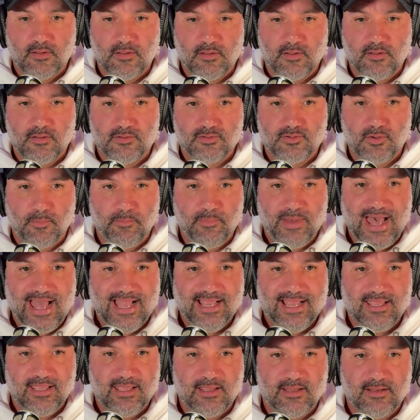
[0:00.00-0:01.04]
So back
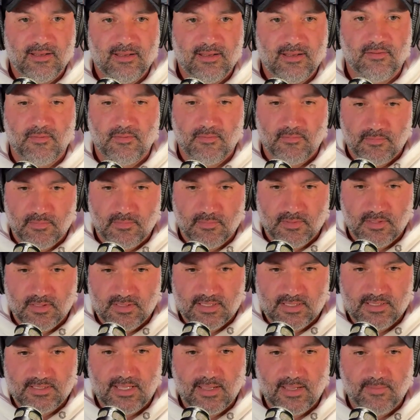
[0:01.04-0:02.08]
in the
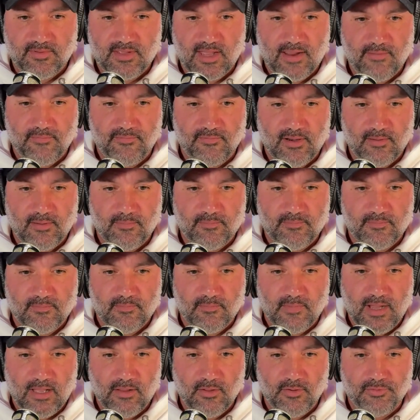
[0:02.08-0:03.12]
same time frame,
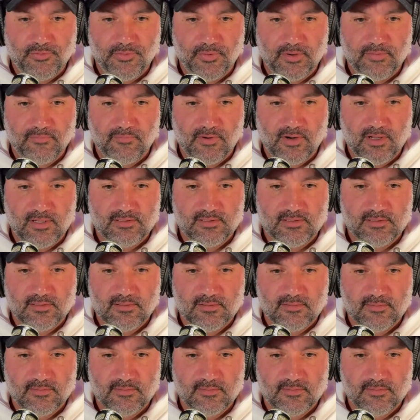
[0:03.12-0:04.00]
Milo Thornton runs.